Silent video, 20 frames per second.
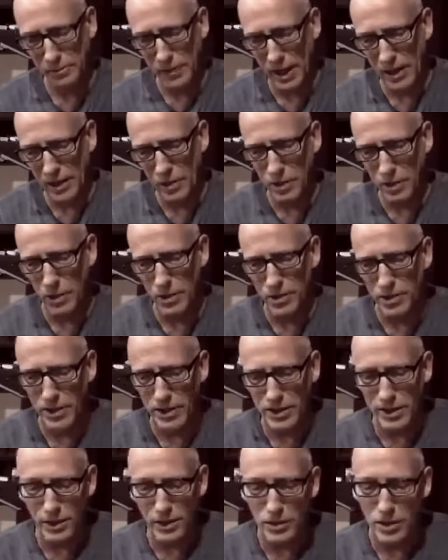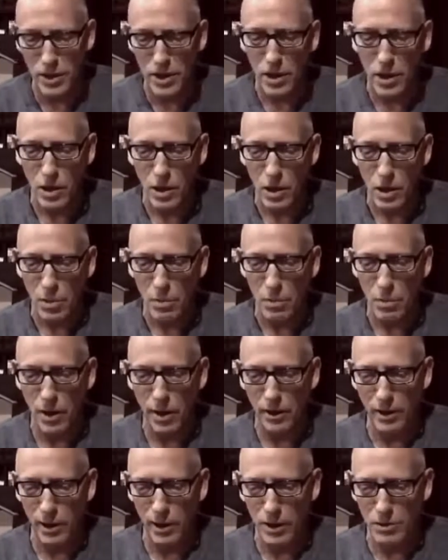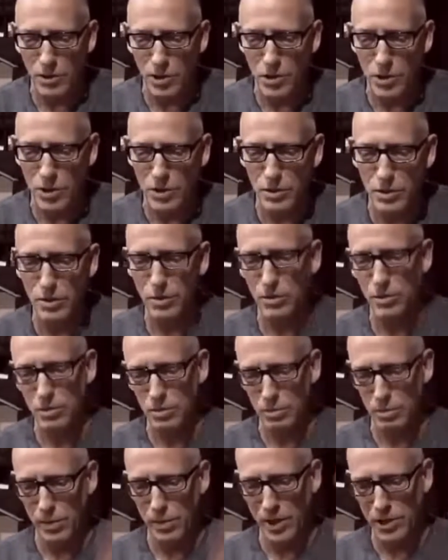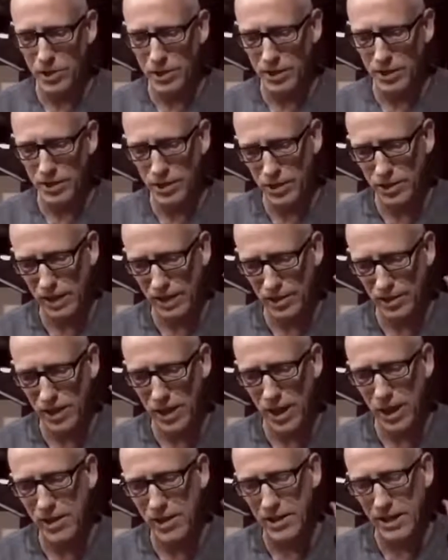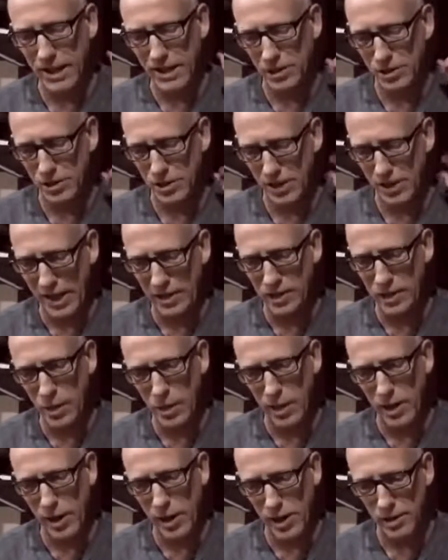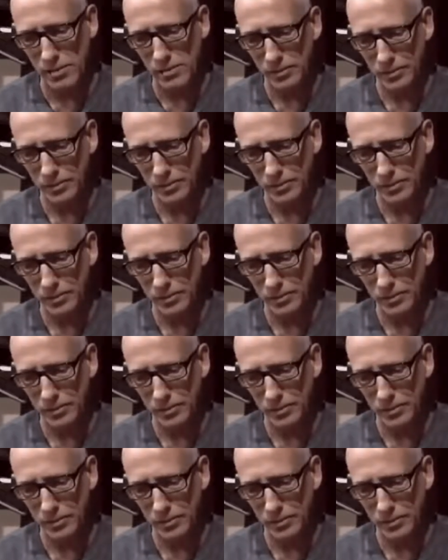I don't know the details, but I'm just mentioning this as context. So that's going on.